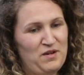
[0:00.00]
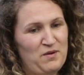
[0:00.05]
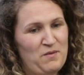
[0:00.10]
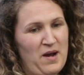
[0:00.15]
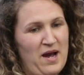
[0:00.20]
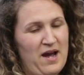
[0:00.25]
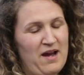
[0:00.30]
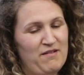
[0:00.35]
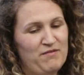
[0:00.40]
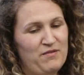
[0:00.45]
you
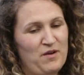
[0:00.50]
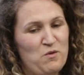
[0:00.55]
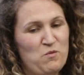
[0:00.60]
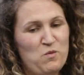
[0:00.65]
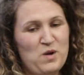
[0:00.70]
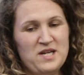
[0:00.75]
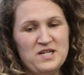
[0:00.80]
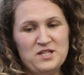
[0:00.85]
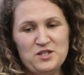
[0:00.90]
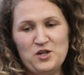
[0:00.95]
have a
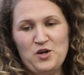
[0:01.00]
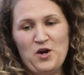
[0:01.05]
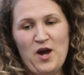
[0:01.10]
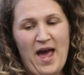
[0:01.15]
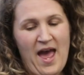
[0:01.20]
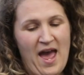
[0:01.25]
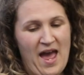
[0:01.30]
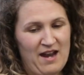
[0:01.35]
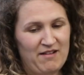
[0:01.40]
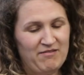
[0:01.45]
window
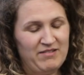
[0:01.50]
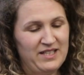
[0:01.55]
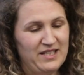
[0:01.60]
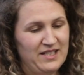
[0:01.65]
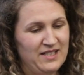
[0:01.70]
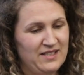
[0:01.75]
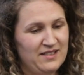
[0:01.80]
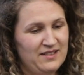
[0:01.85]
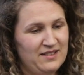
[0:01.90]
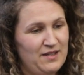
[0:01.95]

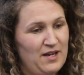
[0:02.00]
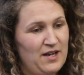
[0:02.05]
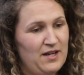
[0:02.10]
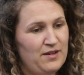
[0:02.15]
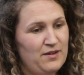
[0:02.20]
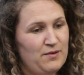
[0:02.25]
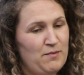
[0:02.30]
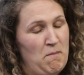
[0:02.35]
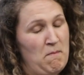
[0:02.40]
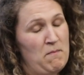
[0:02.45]
area
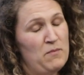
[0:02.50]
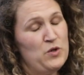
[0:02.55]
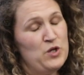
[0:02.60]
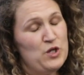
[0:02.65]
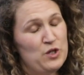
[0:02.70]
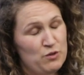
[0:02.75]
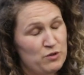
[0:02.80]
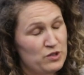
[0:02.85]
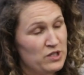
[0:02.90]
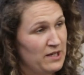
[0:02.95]

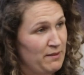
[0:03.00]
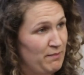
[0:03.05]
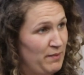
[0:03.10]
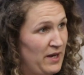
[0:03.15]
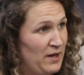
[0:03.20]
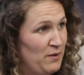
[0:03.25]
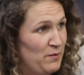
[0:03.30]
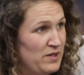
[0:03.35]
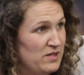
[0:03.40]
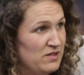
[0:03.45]
usually
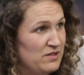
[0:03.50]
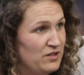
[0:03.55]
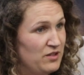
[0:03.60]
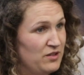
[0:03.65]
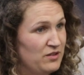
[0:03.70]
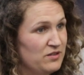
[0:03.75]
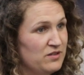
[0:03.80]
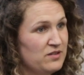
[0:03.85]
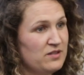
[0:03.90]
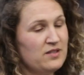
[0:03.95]
bay
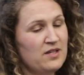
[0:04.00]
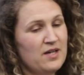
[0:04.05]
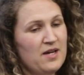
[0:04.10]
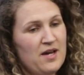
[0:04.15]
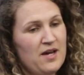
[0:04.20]
windows,